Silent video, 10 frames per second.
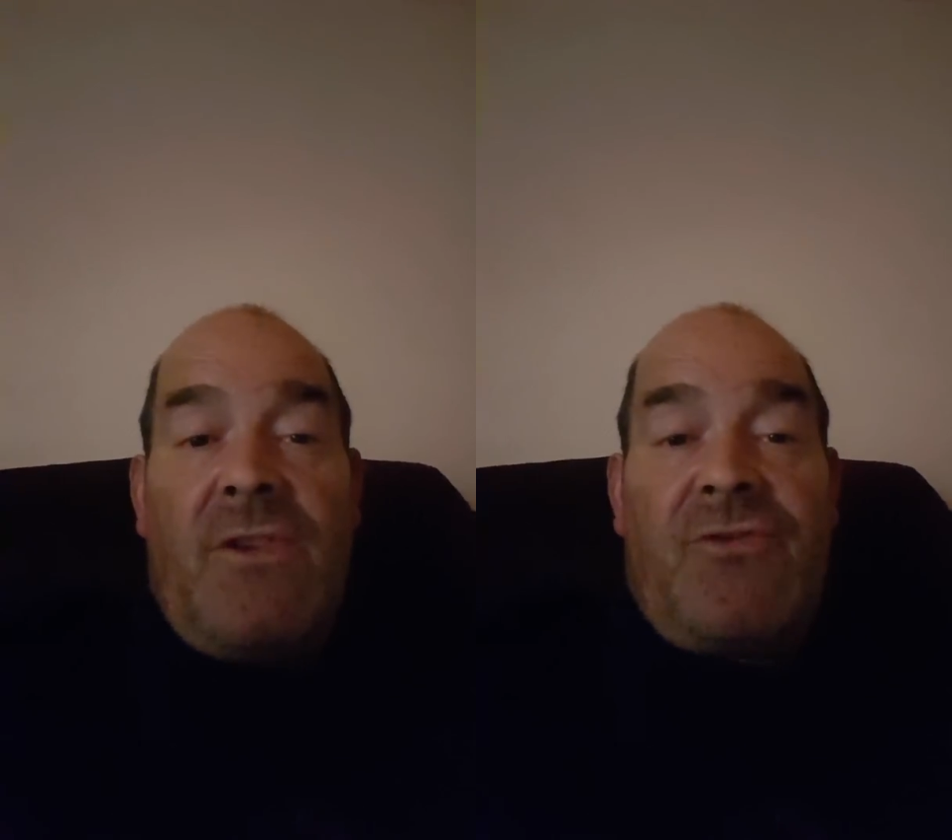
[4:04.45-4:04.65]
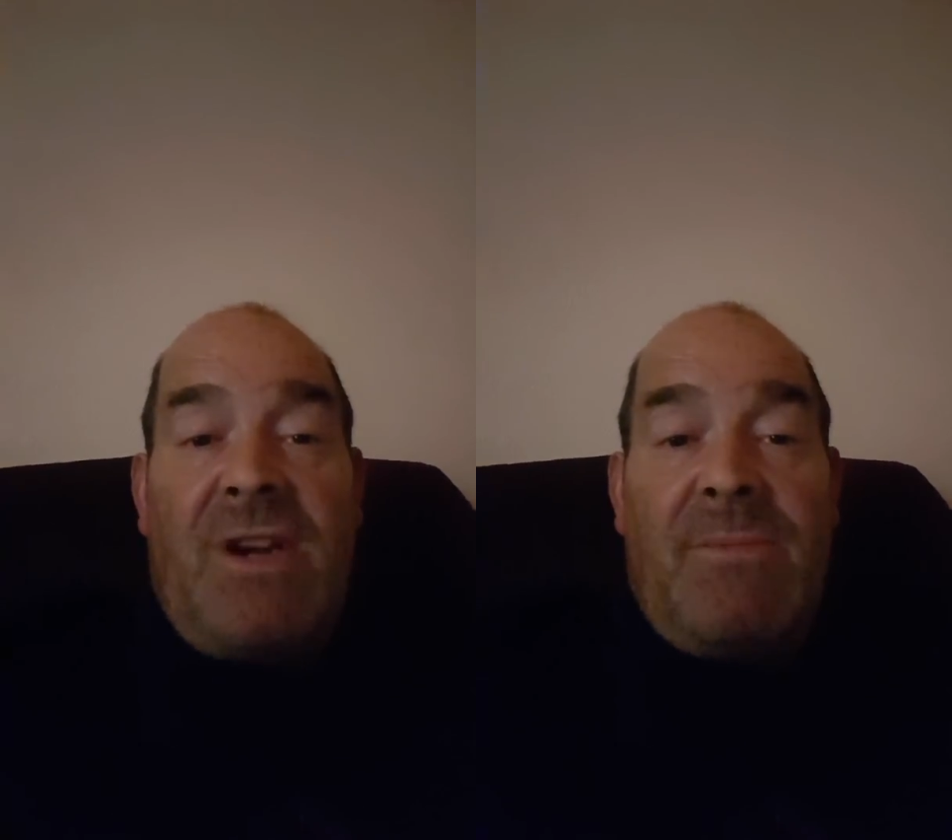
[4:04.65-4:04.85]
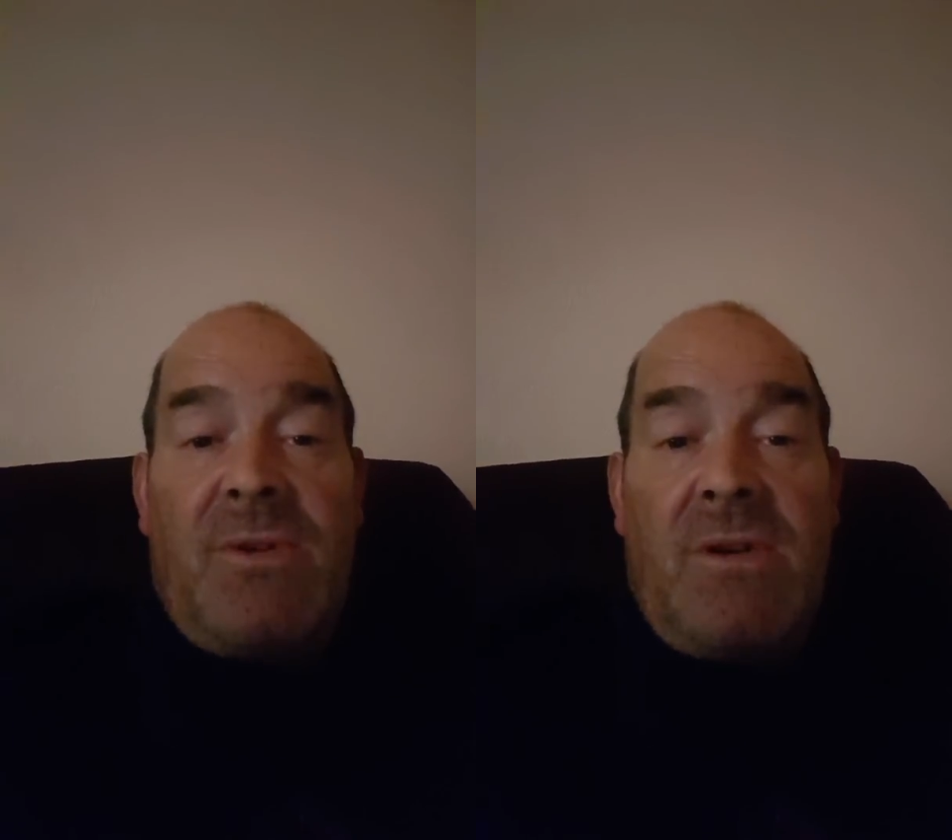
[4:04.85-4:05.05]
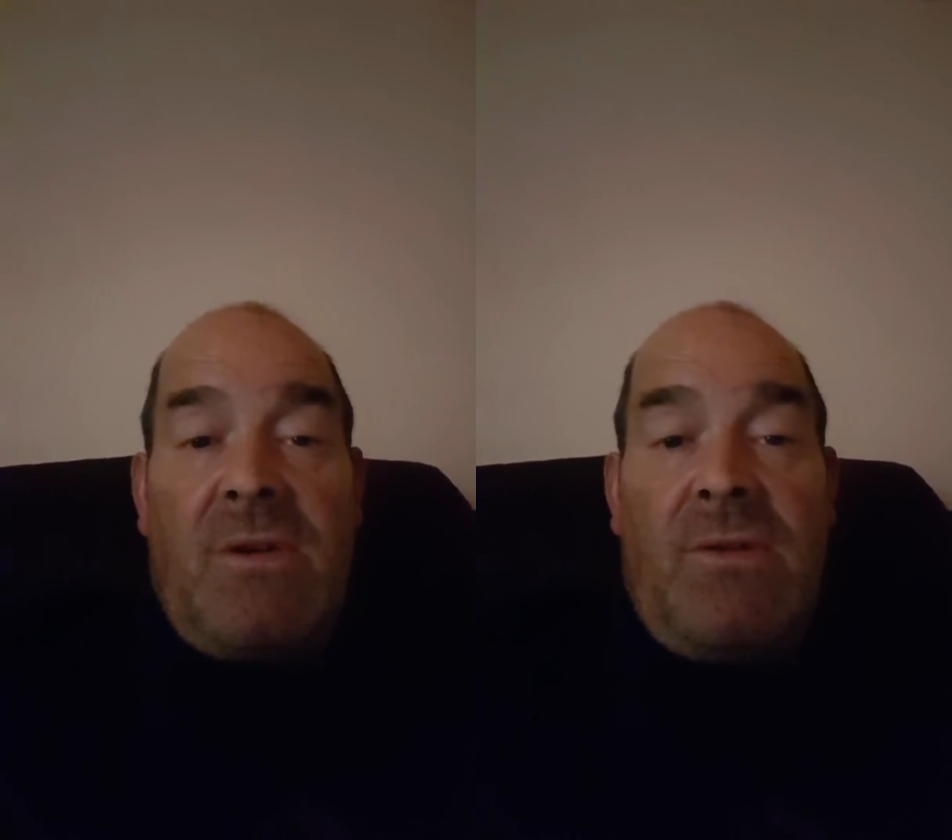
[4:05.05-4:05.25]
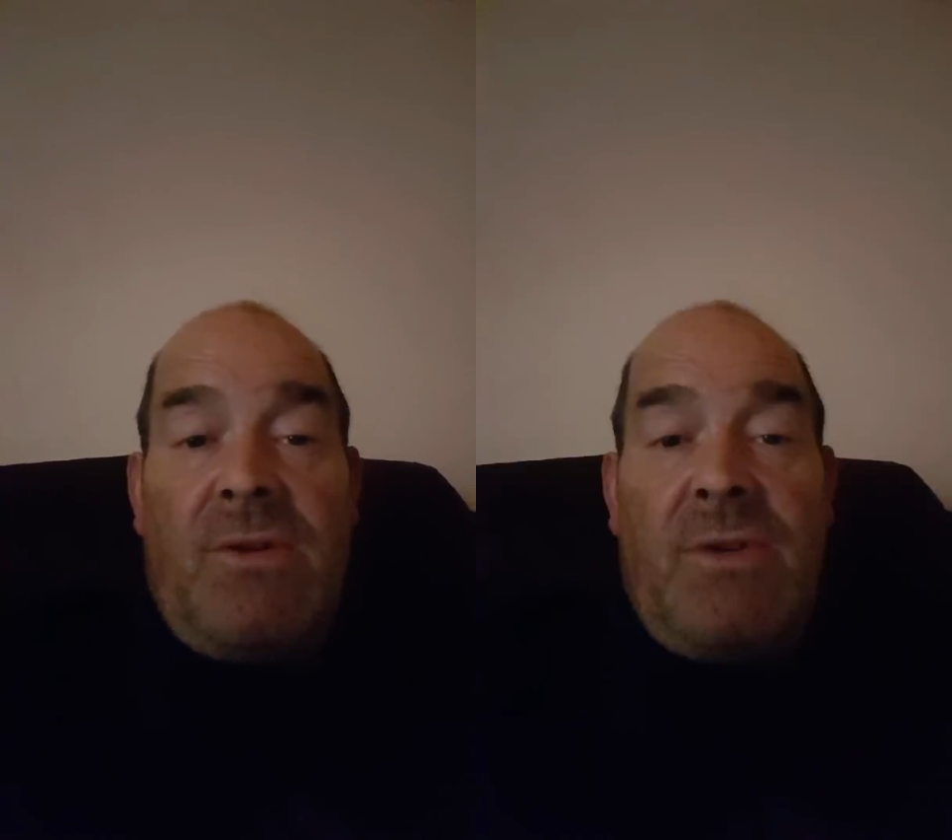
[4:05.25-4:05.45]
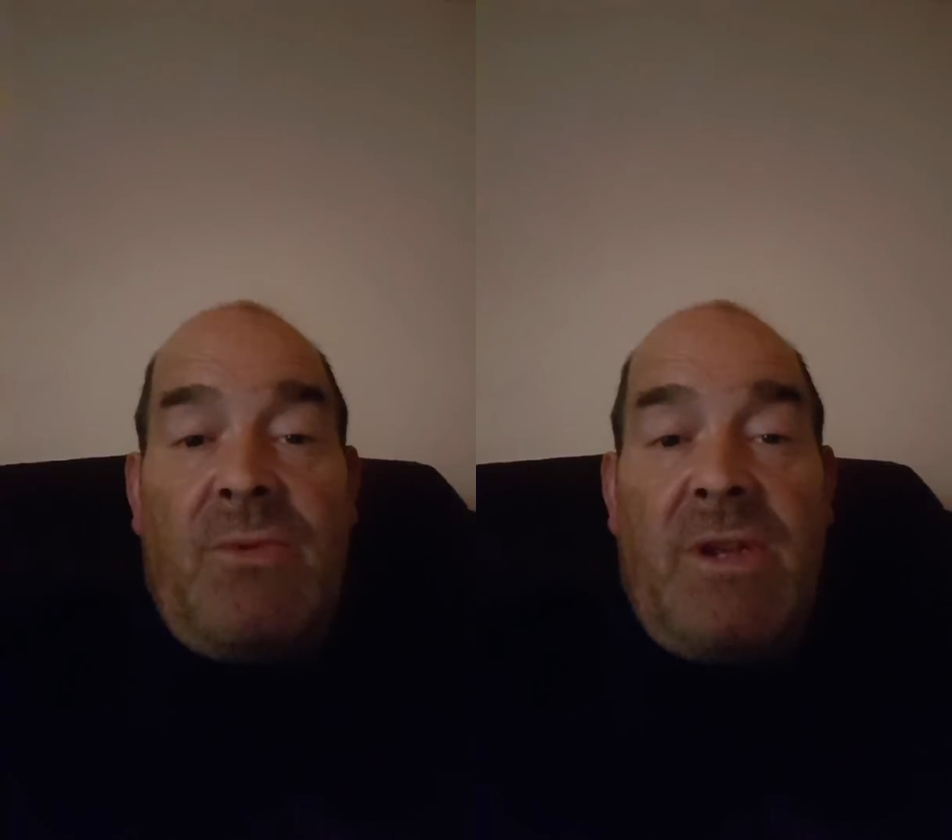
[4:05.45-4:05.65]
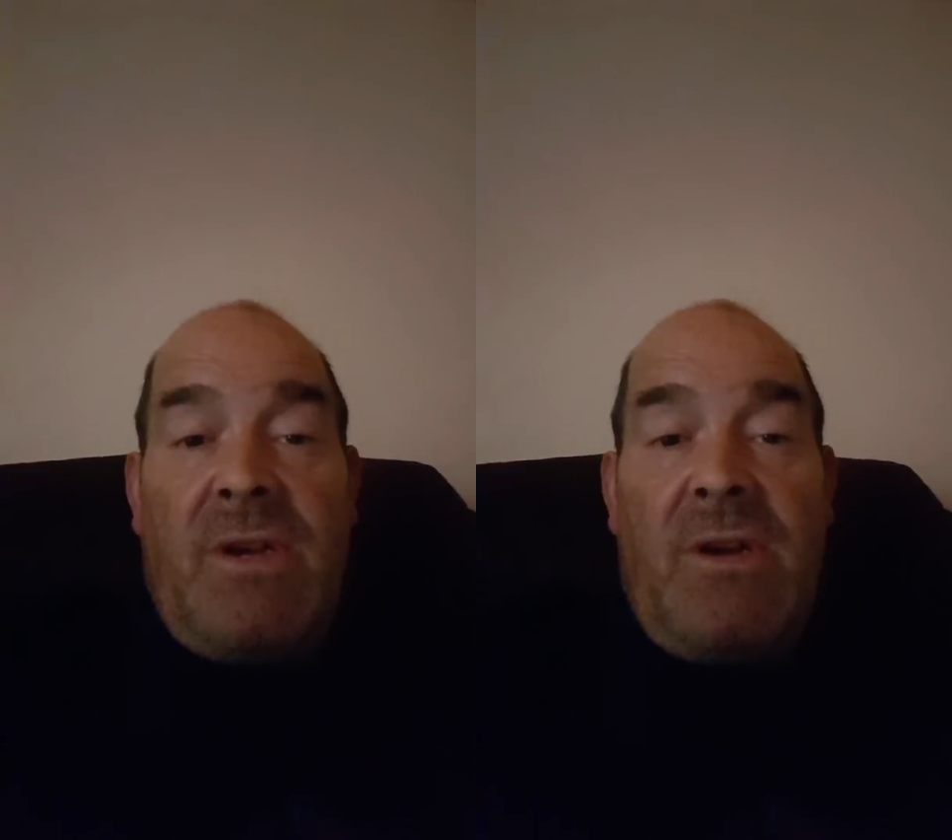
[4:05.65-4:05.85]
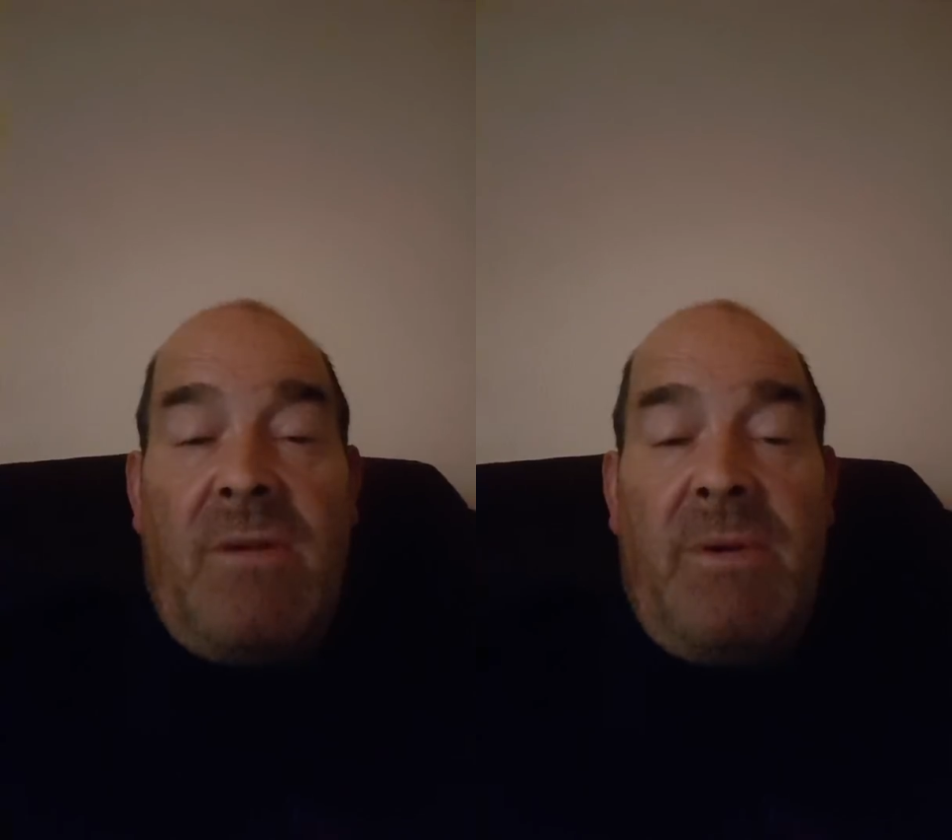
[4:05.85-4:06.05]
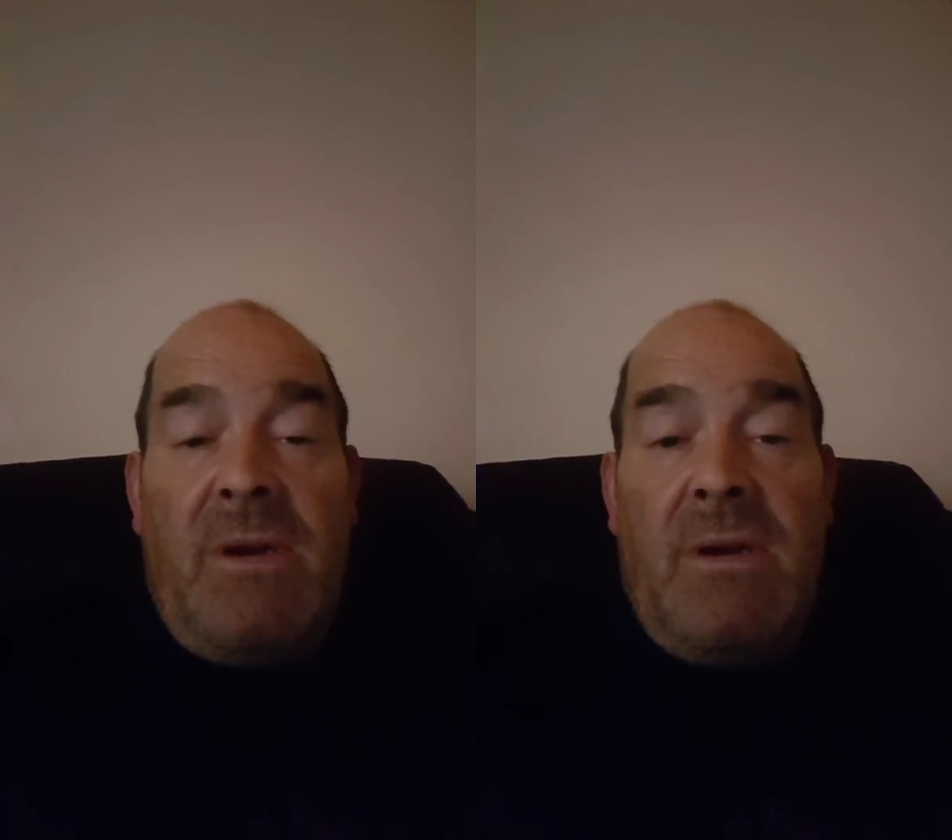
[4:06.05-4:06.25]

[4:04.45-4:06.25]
trapped unloader with a knob,